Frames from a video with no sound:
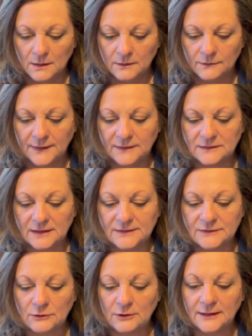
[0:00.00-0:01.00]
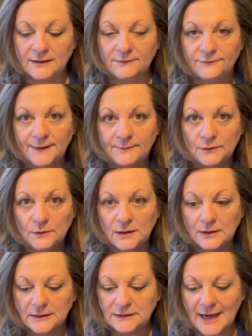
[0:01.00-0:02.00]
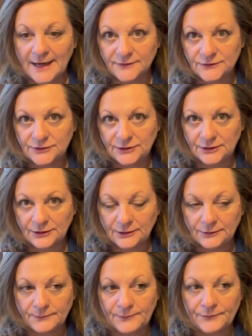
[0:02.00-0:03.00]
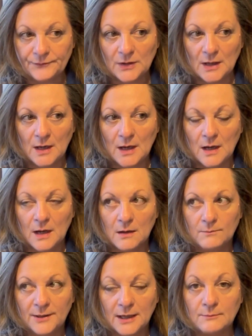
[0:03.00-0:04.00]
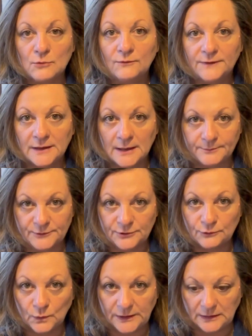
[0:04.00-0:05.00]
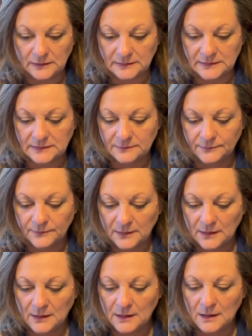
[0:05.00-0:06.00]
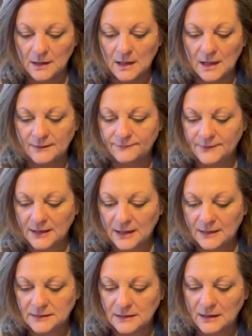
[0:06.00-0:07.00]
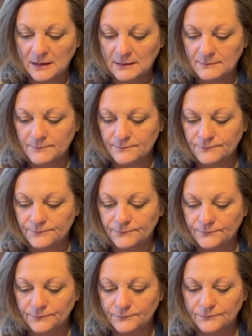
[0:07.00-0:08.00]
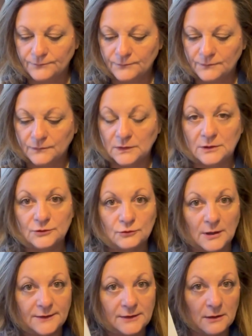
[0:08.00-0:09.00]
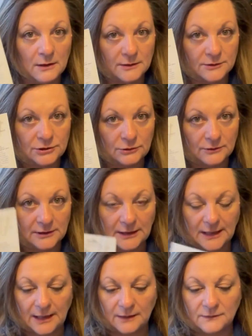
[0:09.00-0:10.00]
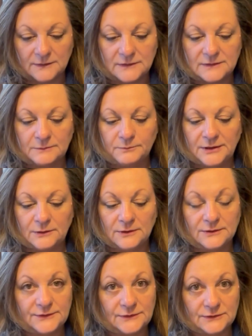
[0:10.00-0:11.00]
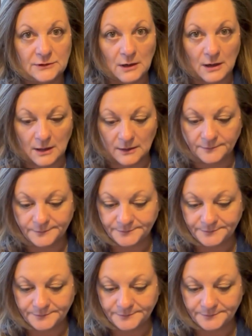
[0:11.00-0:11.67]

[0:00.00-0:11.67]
things that I started in February last year, but I'm moving up 2 weeks. I've got, going to try the artichoke again. This is Imperial Star.